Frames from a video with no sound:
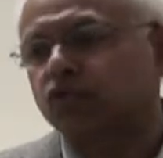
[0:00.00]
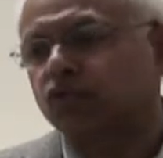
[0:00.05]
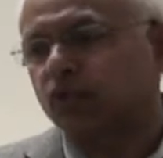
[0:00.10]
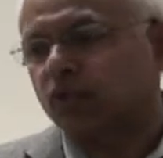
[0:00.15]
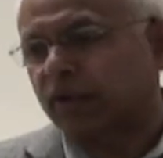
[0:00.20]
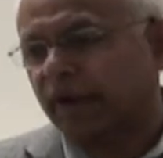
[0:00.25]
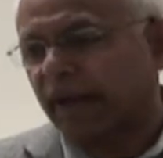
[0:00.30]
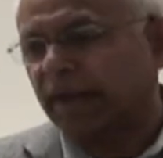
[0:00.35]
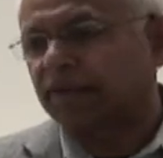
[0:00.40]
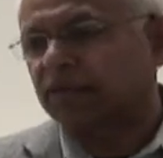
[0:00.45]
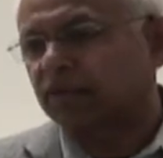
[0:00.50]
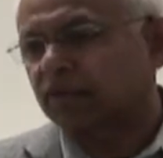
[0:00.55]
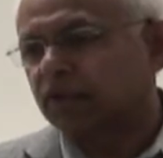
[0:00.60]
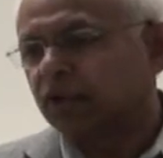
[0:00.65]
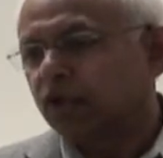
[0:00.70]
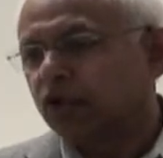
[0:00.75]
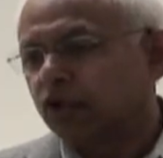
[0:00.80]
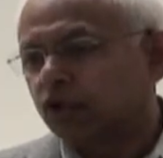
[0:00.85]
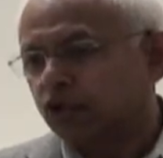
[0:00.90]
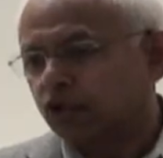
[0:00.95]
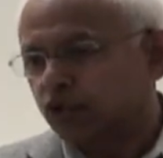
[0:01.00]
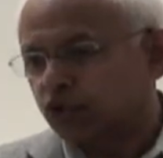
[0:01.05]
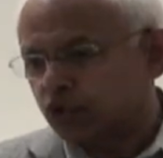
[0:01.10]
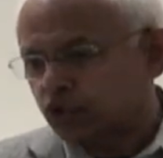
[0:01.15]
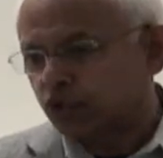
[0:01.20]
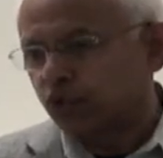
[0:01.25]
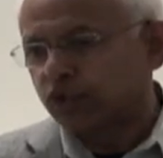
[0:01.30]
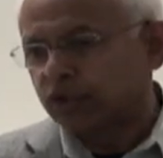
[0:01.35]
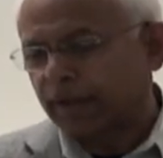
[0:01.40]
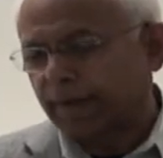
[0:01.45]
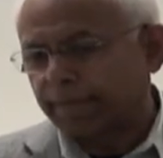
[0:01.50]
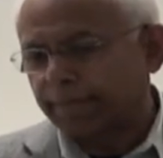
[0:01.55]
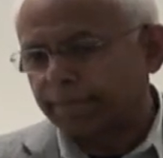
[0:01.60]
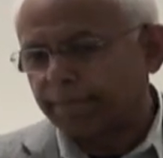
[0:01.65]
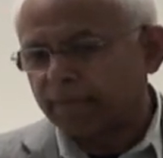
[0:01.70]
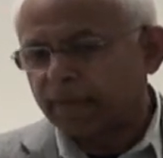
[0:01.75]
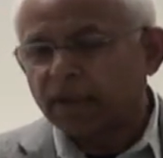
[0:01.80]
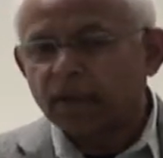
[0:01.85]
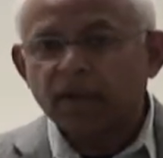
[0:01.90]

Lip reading: to rise, to shoot up.